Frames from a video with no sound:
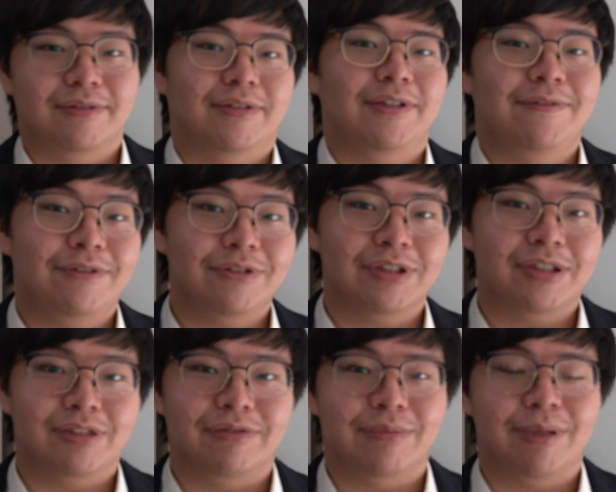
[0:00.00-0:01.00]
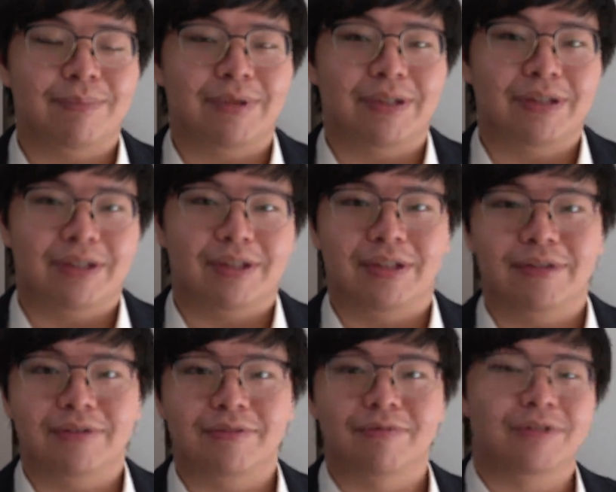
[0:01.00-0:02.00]
If you just remember that
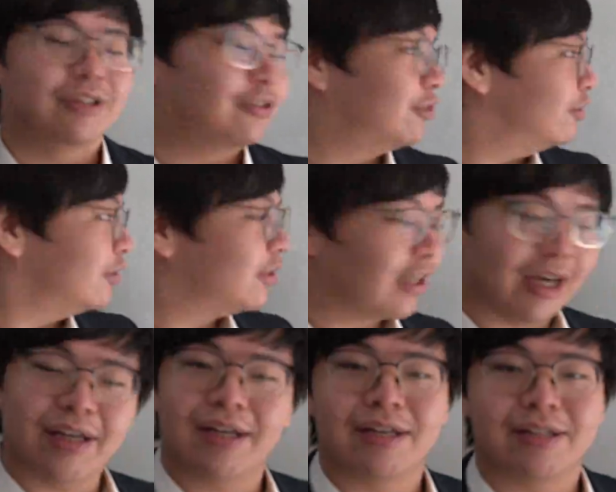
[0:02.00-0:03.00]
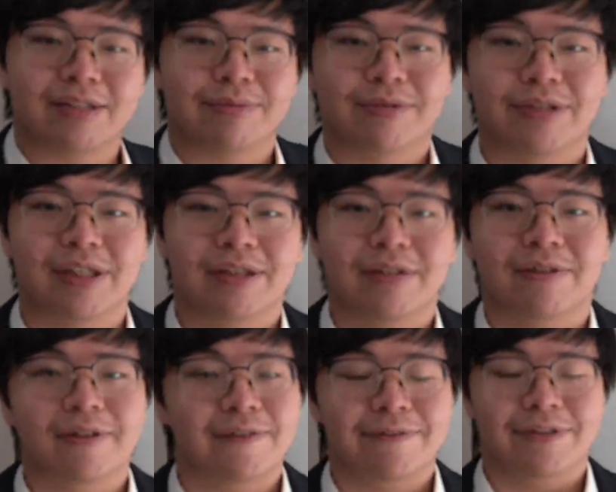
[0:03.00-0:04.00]
we should add and subtract
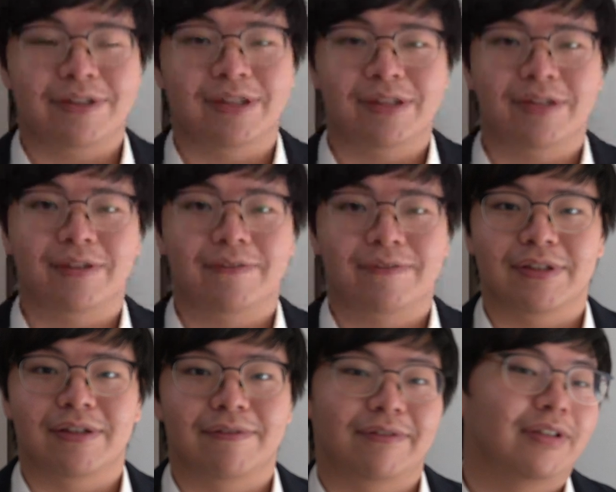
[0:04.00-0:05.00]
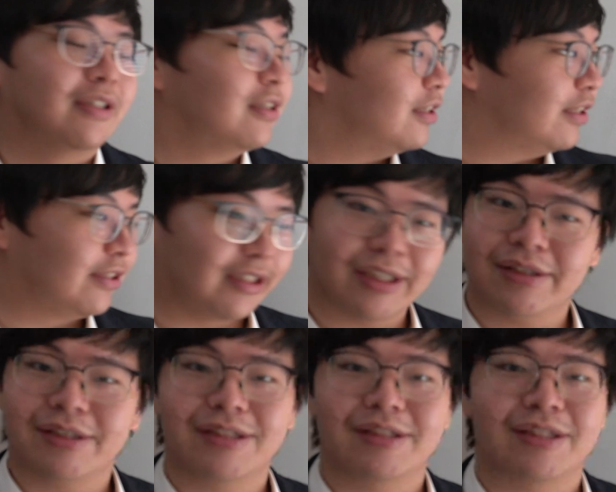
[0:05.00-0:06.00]
coefficients of the
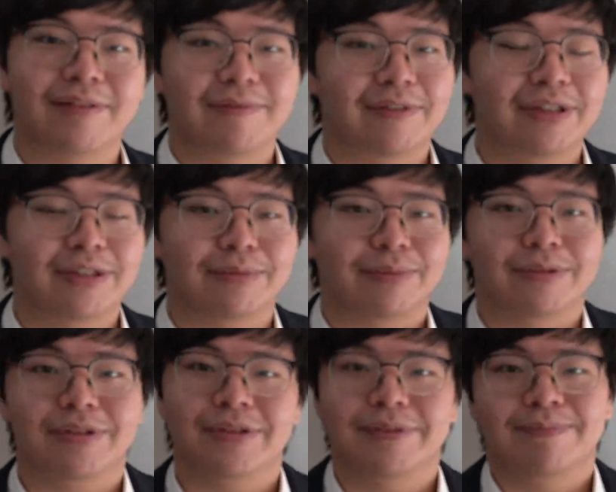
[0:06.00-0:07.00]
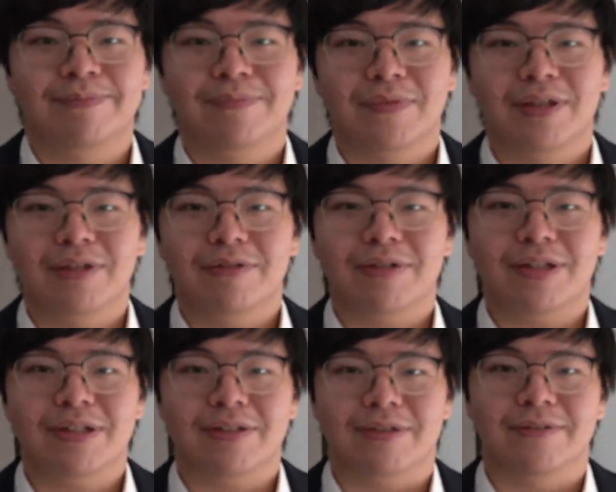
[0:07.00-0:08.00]
exactly same variables, we
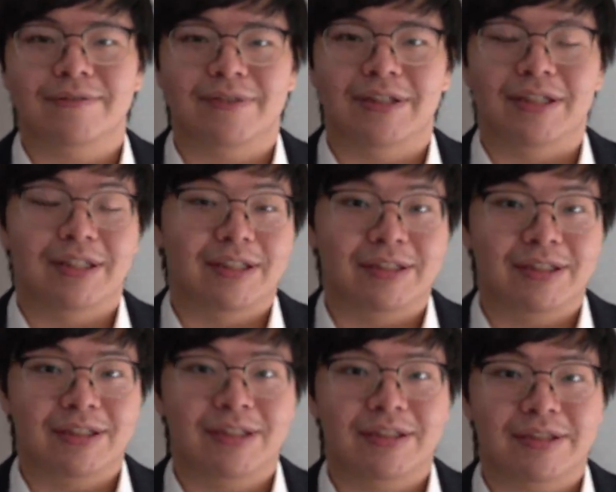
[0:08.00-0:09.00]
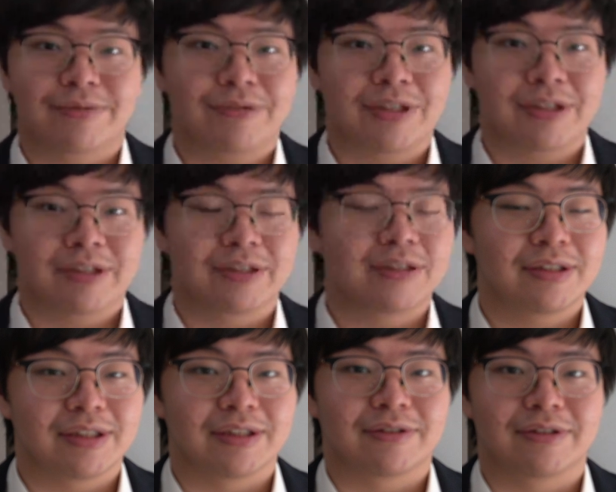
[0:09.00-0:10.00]
can solve the addition and subtraction
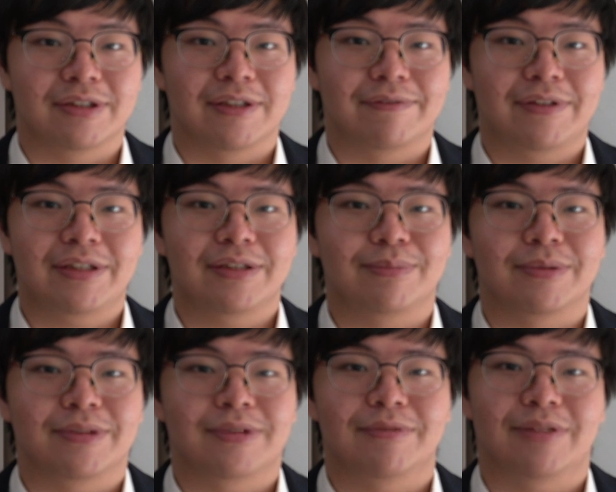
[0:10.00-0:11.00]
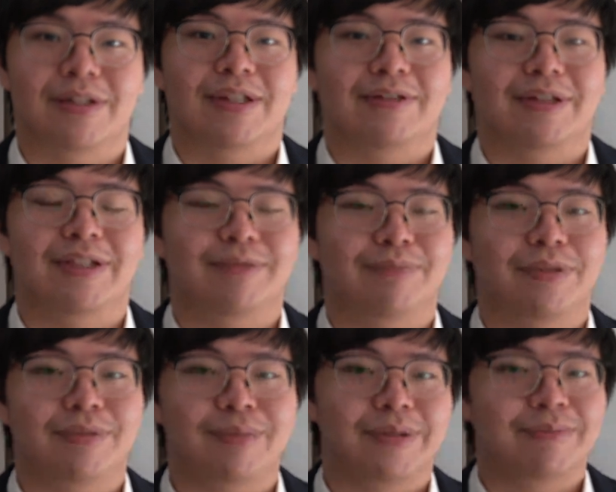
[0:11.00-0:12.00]
including variables without any
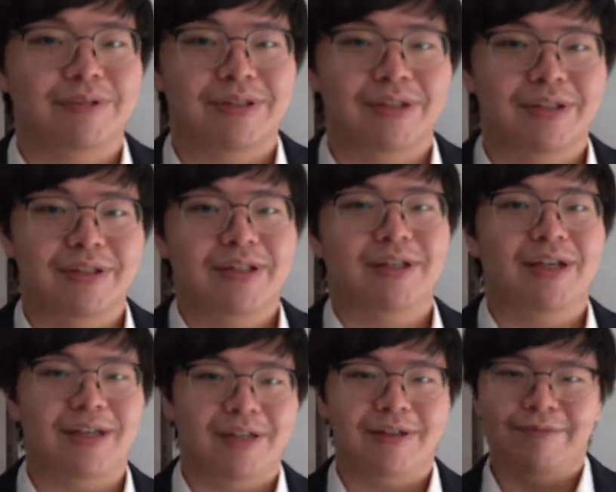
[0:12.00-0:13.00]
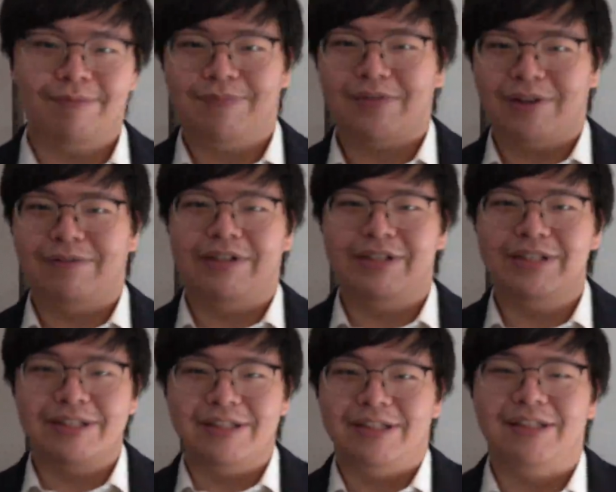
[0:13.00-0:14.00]
problems and very
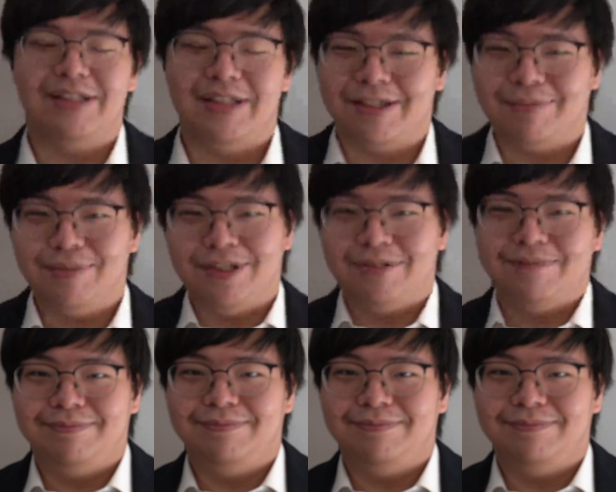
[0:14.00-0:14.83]
easily, like me.